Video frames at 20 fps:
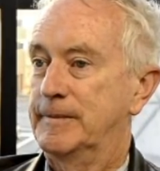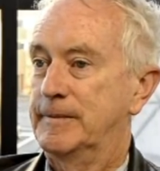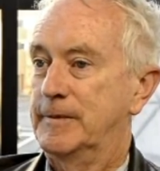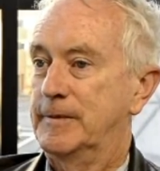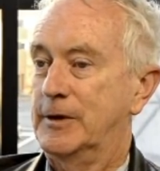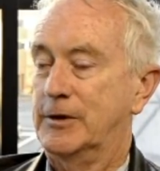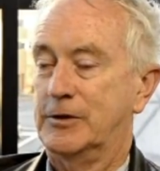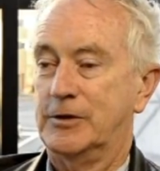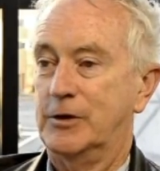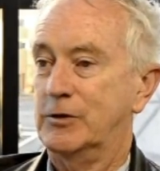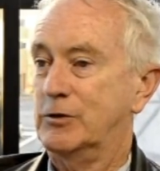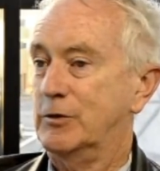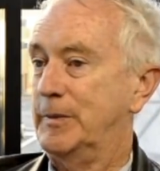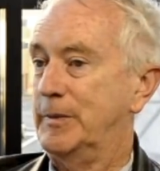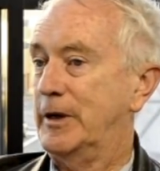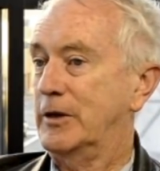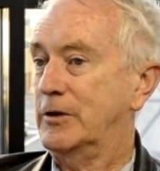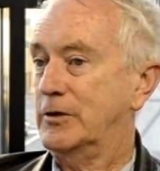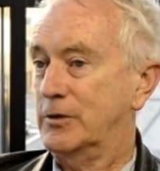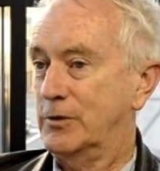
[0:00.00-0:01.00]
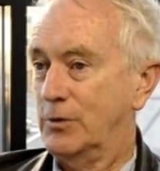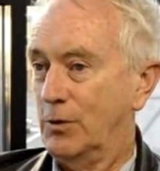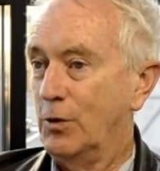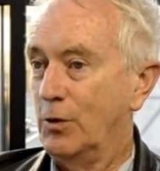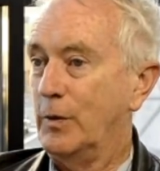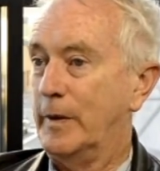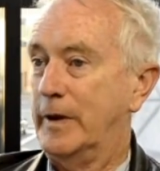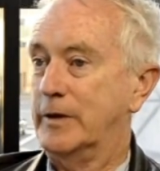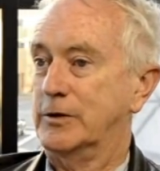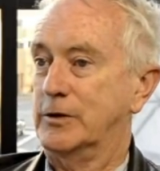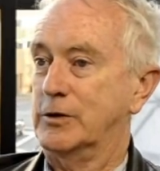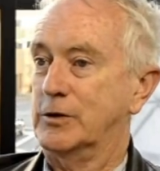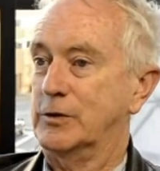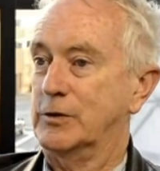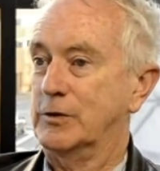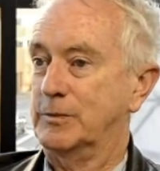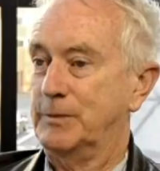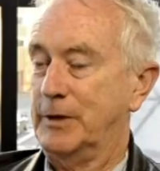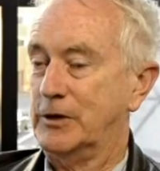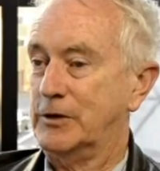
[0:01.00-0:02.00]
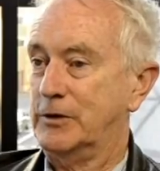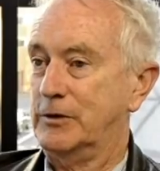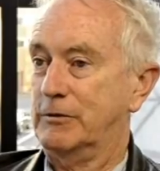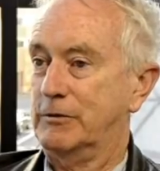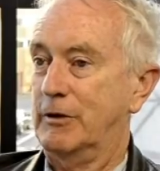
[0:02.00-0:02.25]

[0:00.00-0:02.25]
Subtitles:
Now, central banks can always issue as much of their